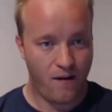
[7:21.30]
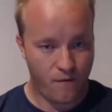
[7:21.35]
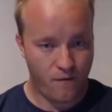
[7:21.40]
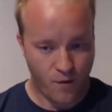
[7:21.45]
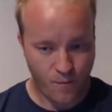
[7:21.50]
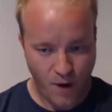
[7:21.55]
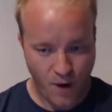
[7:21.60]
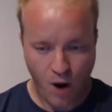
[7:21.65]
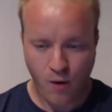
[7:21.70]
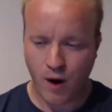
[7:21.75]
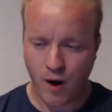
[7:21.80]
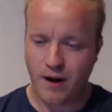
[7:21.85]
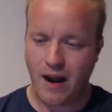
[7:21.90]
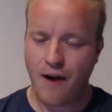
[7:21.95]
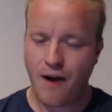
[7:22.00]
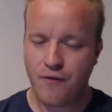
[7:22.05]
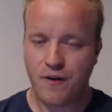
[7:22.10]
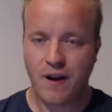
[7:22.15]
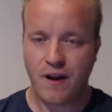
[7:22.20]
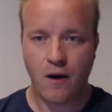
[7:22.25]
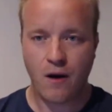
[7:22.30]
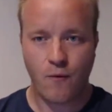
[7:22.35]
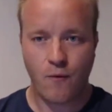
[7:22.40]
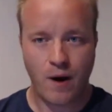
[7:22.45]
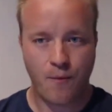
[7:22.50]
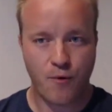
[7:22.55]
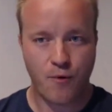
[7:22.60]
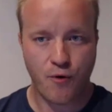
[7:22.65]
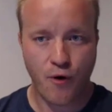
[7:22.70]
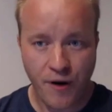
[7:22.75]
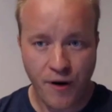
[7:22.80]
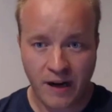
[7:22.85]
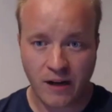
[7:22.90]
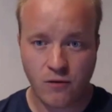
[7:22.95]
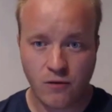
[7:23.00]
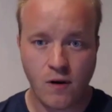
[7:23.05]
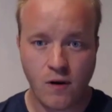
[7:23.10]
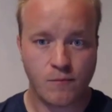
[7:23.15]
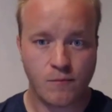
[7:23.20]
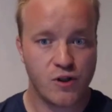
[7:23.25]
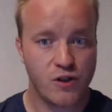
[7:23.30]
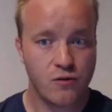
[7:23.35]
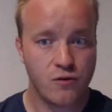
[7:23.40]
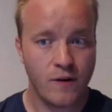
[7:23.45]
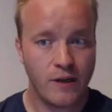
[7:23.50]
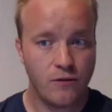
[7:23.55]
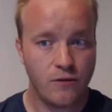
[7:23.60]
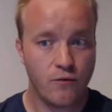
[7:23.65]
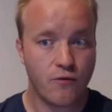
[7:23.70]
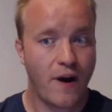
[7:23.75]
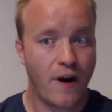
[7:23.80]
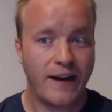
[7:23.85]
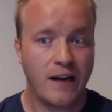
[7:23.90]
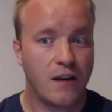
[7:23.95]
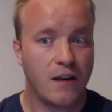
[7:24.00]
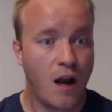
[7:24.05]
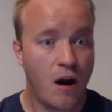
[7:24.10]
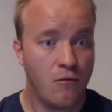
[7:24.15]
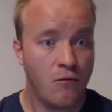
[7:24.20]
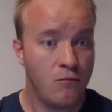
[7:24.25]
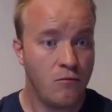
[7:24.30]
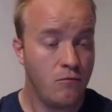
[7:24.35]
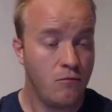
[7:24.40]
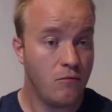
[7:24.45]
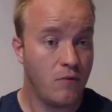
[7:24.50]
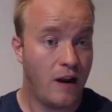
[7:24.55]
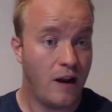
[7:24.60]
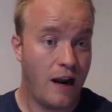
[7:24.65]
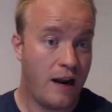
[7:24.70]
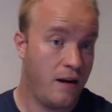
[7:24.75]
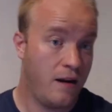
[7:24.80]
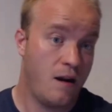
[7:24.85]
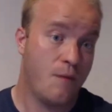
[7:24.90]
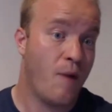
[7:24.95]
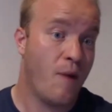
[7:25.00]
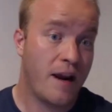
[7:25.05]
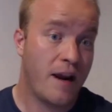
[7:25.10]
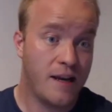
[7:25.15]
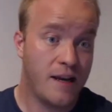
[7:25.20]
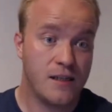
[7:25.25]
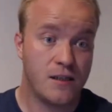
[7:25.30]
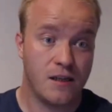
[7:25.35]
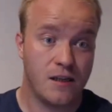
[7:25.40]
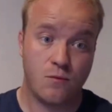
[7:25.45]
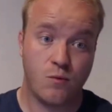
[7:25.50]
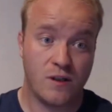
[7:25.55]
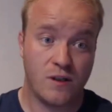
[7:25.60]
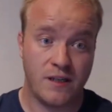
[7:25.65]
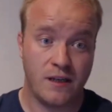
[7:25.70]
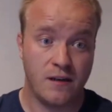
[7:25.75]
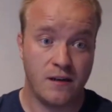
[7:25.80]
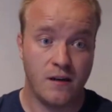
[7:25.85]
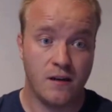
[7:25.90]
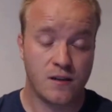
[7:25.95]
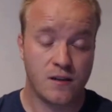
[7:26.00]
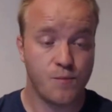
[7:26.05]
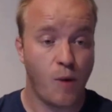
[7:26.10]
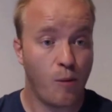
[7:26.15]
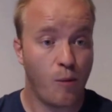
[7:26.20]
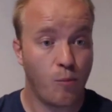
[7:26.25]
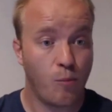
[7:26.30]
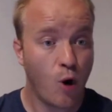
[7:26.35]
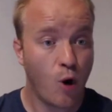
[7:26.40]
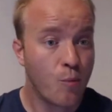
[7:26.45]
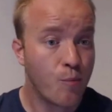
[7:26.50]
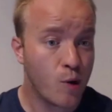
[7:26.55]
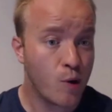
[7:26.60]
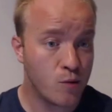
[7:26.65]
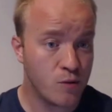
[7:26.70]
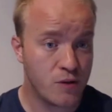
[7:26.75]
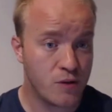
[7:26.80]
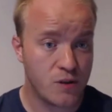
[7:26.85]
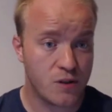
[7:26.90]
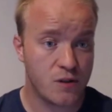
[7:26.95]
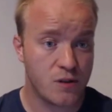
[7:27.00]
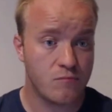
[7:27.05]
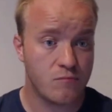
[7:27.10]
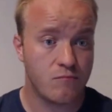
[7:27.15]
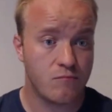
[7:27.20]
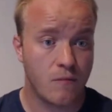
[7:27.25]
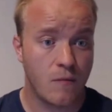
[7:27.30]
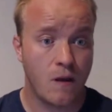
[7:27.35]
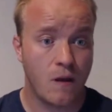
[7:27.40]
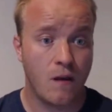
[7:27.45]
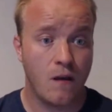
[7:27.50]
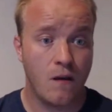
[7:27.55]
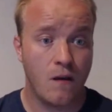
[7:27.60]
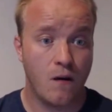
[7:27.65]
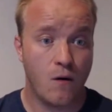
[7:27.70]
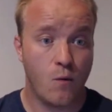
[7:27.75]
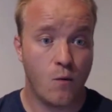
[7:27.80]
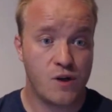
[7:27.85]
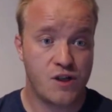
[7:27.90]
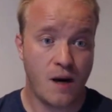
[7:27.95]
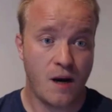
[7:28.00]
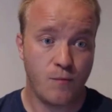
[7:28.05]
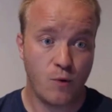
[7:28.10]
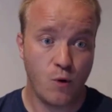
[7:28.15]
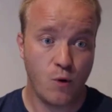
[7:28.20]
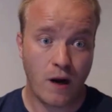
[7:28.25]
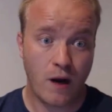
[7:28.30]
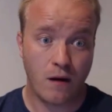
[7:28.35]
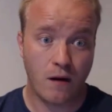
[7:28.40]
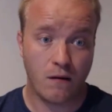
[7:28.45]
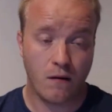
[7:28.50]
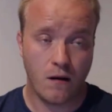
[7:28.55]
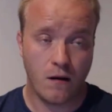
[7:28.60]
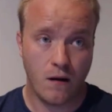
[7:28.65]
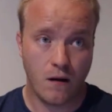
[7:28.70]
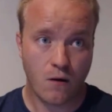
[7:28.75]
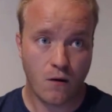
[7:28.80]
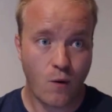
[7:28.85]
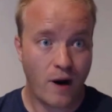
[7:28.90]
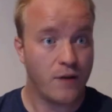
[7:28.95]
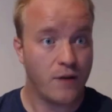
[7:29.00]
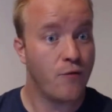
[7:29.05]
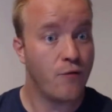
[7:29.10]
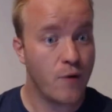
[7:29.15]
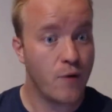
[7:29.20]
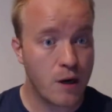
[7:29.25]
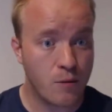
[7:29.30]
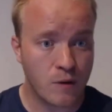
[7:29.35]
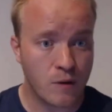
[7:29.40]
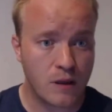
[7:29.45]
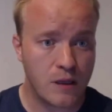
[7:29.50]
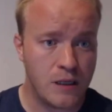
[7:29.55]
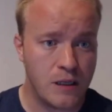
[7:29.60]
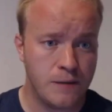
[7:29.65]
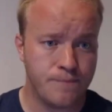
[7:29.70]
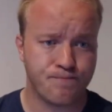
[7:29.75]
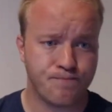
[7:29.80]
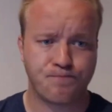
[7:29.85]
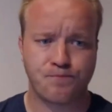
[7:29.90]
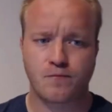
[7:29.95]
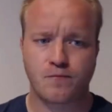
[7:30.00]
from now on, everything where I'm running into, I'm just going to write down. And in my case, it was in small blog posts, which I'm doing quite frequently,